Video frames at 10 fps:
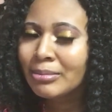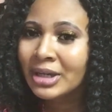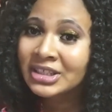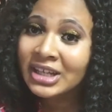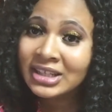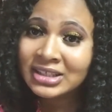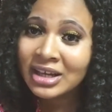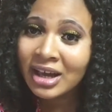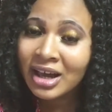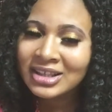
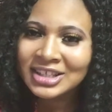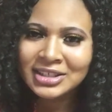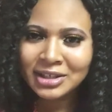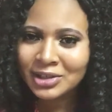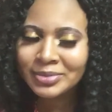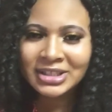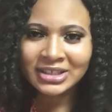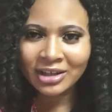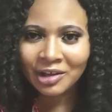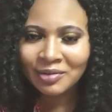Manchester, the stadium
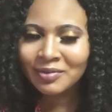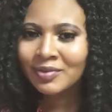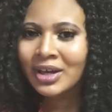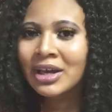itself.